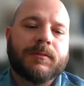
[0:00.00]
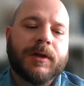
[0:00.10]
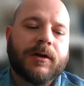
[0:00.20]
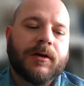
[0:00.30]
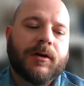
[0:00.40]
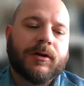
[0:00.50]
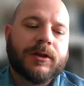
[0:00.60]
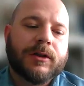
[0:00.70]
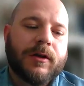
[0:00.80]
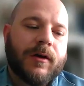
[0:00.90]
because
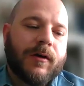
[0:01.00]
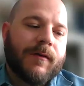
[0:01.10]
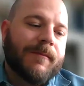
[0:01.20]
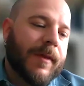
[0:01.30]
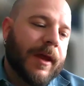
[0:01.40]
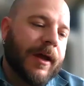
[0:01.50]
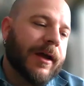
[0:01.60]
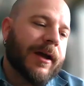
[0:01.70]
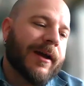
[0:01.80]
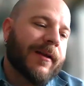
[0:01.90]

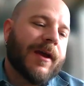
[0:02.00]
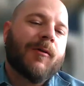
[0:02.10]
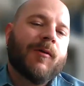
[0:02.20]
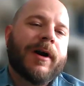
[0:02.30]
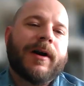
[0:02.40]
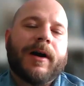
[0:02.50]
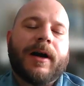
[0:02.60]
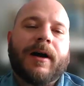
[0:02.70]
they were